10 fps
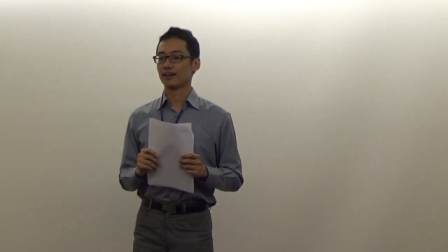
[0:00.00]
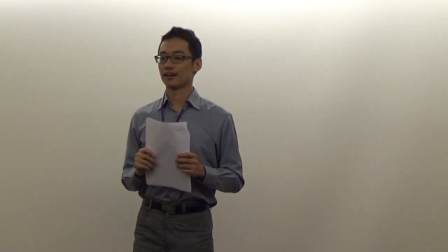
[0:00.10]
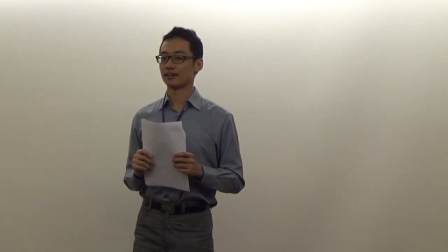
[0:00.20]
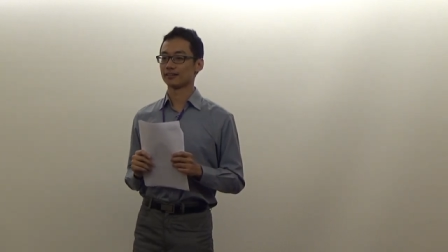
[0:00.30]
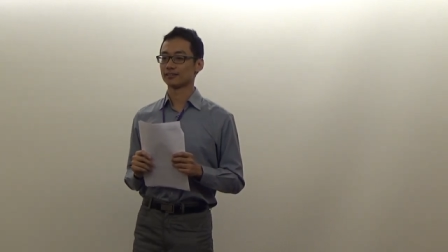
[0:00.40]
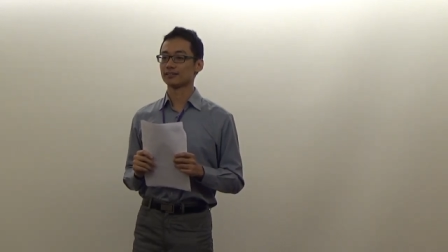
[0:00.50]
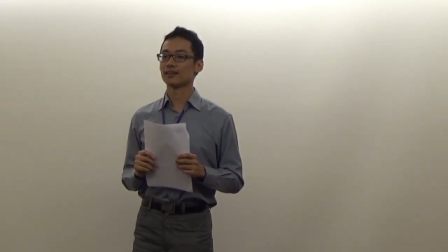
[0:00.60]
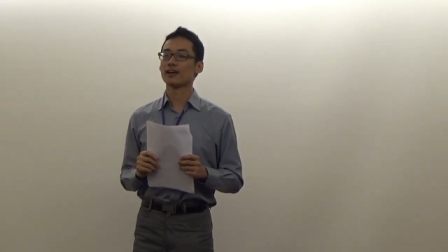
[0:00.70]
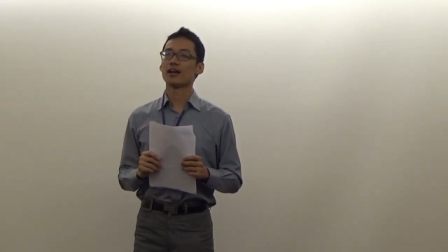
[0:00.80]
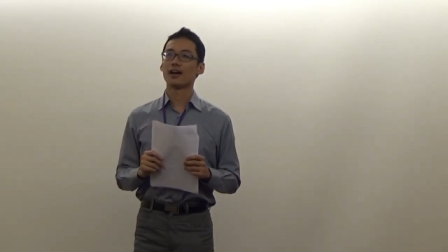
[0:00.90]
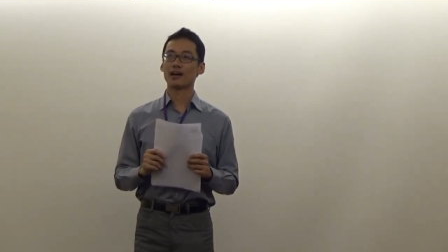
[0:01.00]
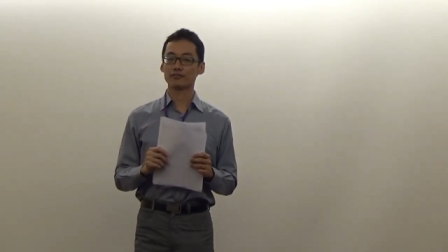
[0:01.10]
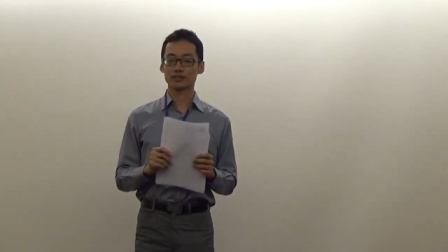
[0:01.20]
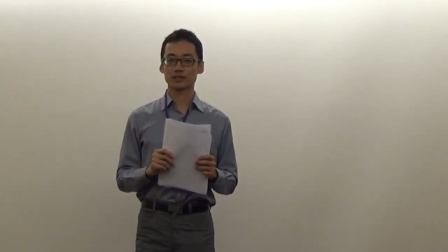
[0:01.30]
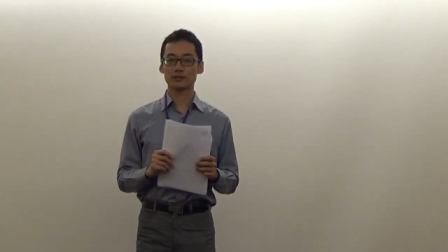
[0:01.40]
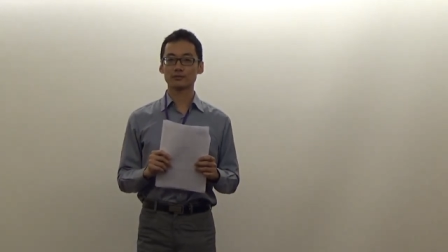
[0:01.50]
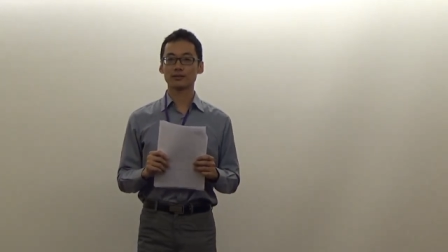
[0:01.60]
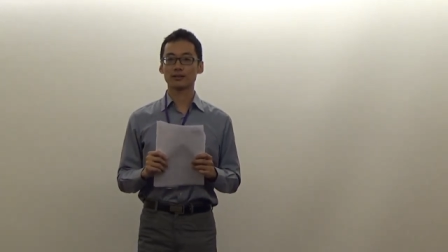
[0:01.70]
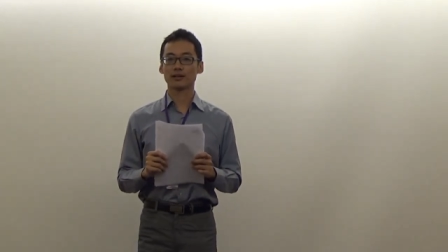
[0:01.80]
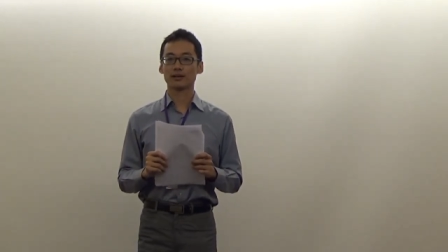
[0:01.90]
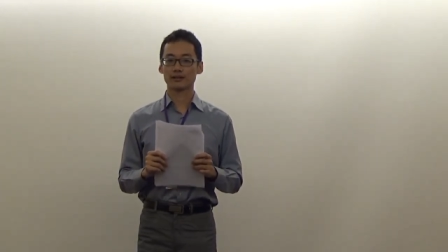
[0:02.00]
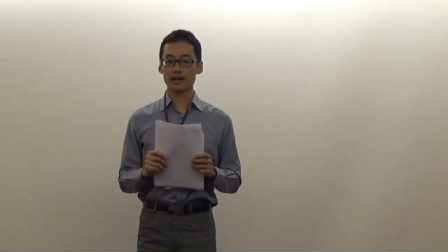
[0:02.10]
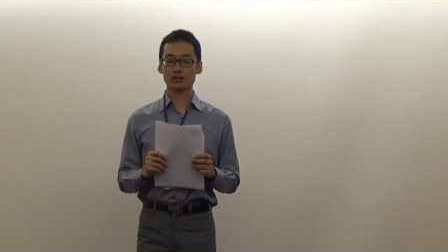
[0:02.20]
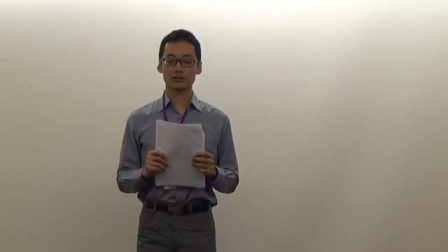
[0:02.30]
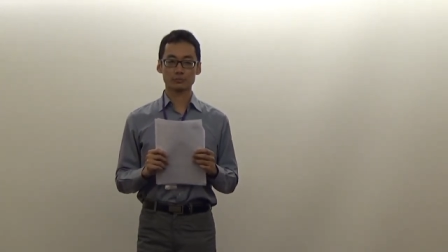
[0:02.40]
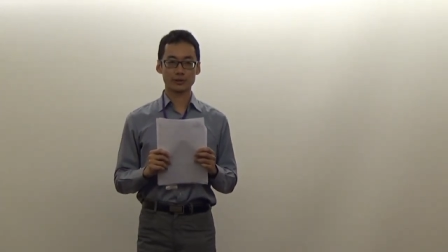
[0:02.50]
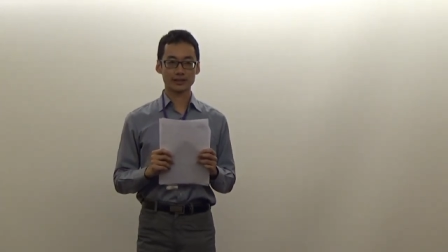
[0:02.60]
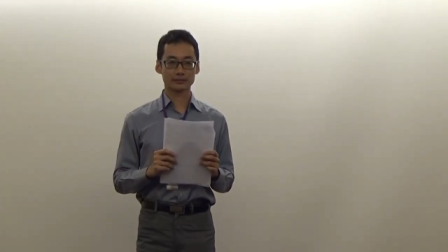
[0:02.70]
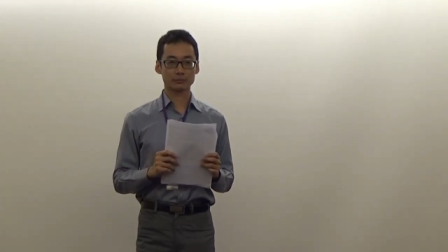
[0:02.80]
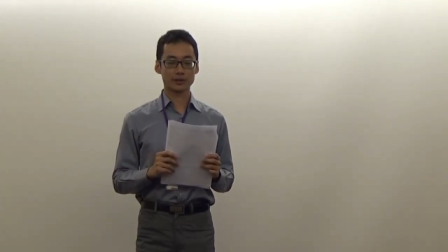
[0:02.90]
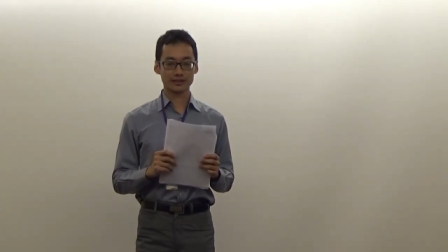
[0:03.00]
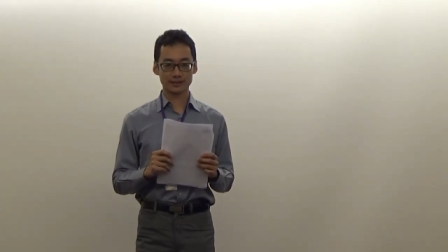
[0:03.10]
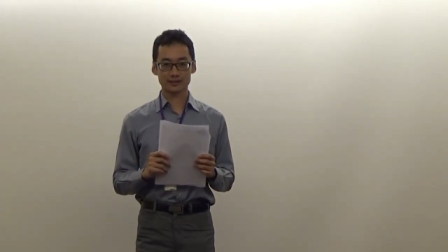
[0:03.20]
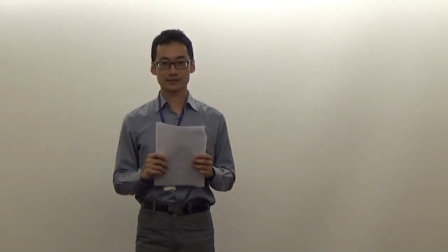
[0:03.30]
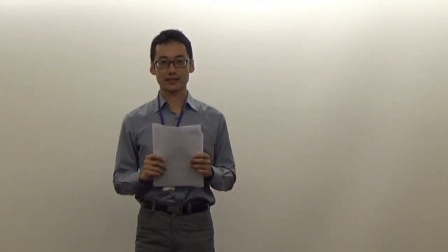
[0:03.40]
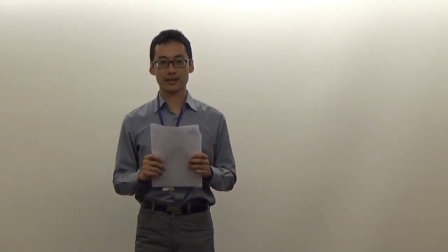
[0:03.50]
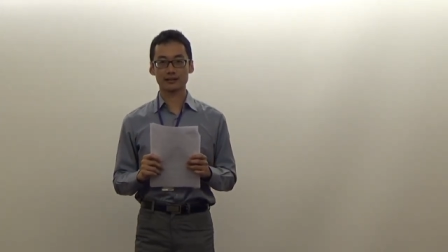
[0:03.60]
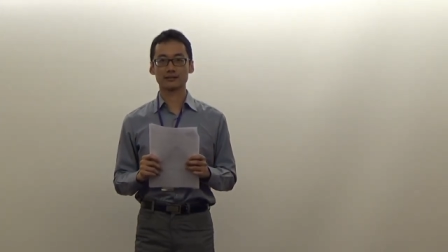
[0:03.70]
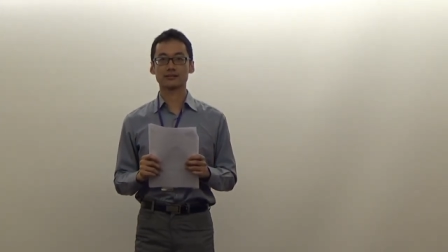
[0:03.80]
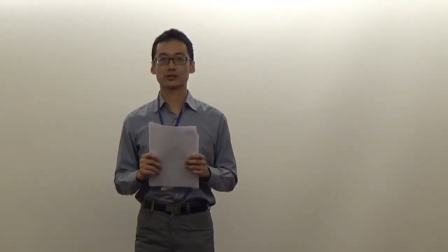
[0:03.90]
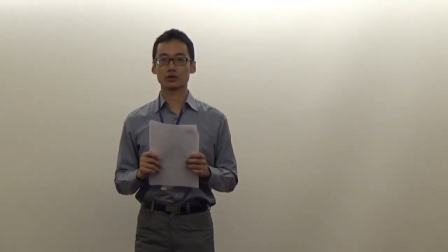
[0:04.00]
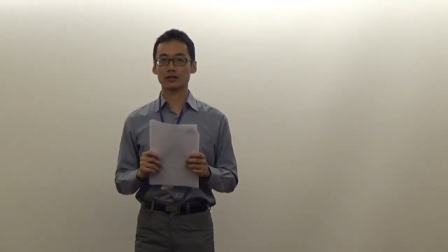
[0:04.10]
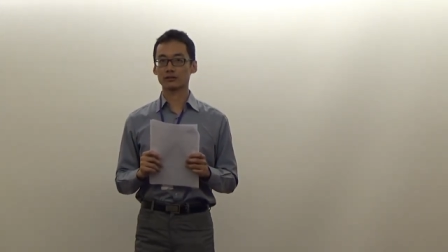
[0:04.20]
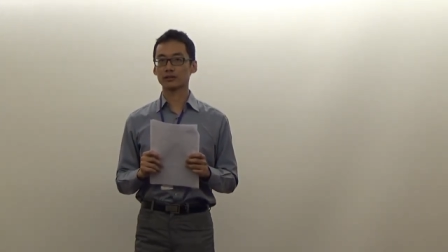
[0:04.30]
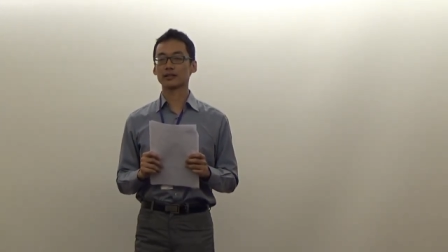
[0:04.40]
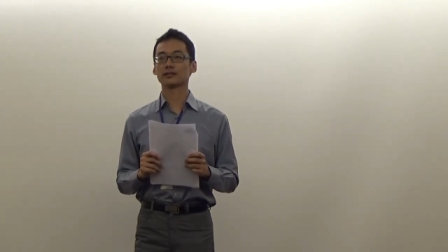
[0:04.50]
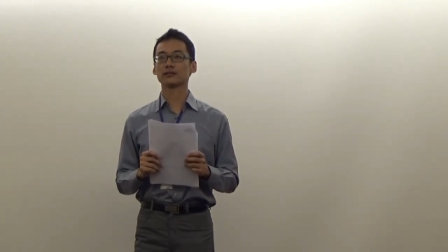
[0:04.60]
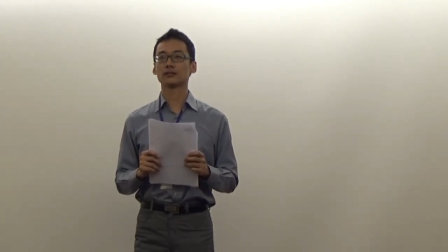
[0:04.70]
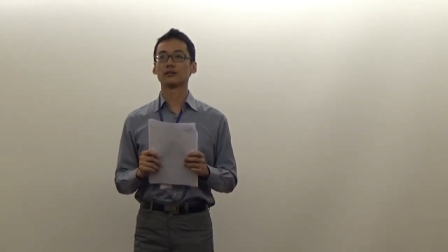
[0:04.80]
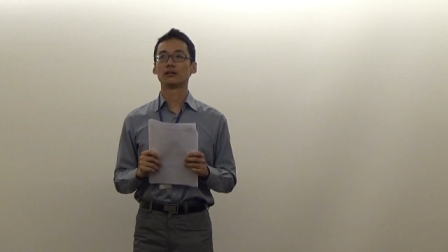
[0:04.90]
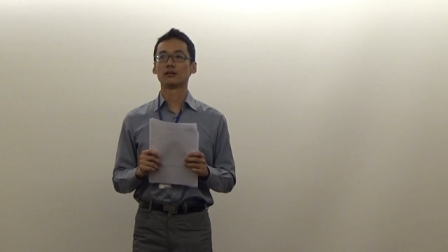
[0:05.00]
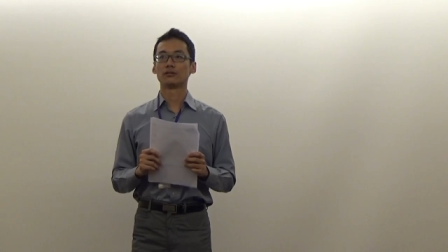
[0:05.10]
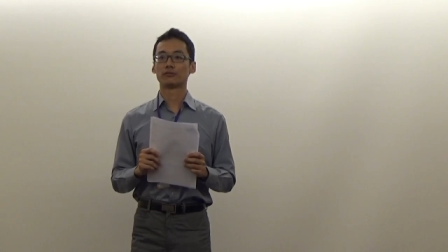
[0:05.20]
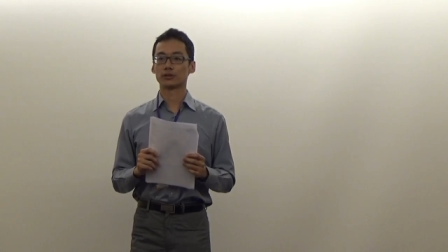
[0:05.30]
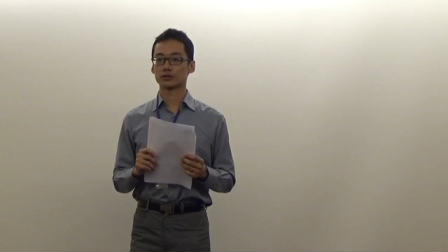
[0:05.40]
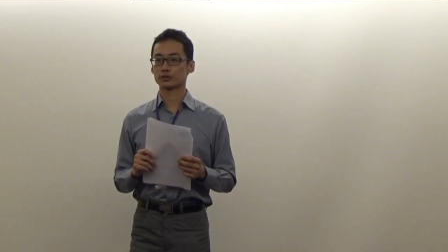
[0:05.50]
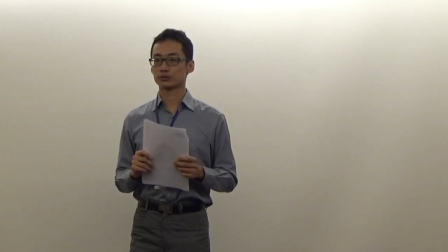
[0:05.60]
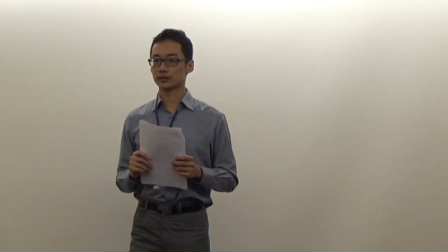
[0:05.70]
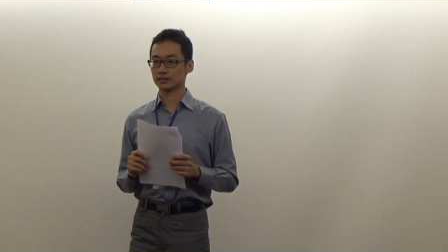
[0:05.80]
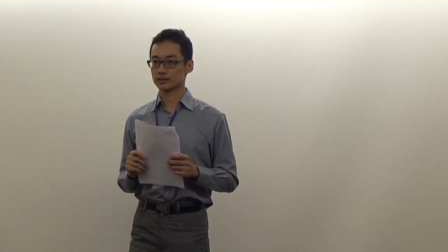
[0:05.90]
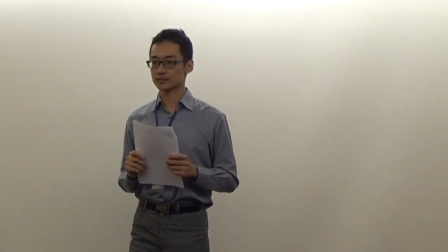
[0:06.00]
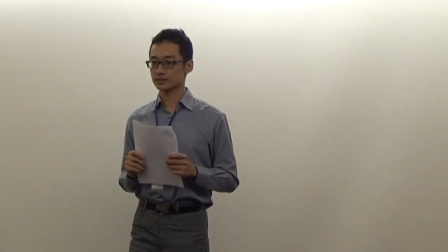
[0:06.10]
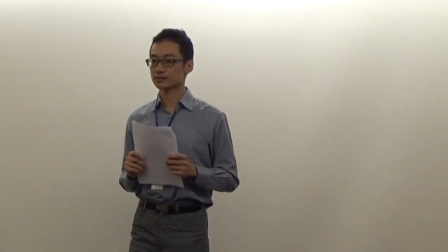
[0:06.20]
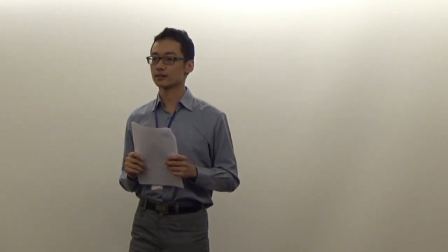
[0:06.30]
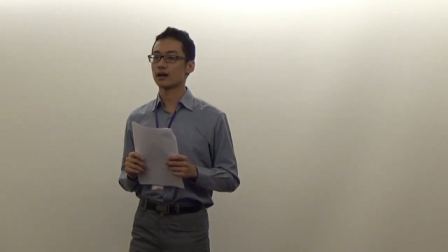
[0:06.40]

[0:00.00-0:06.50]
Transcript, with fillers: And after a lot of practice and struggling for two years,